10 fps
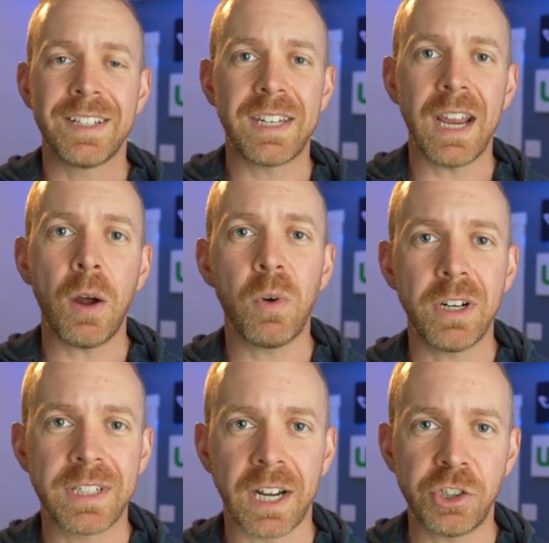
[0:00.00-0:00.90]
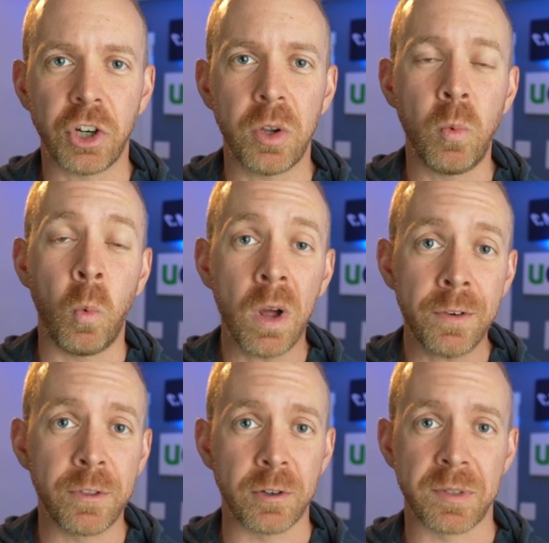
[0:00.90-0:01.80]
Today, I want to touch on one
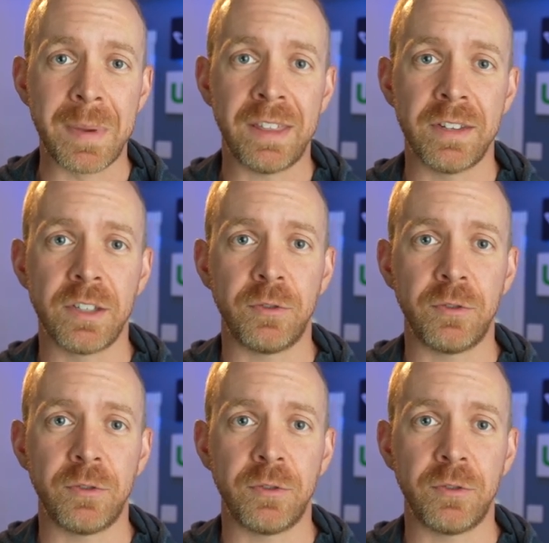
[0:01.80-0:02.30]
of those methods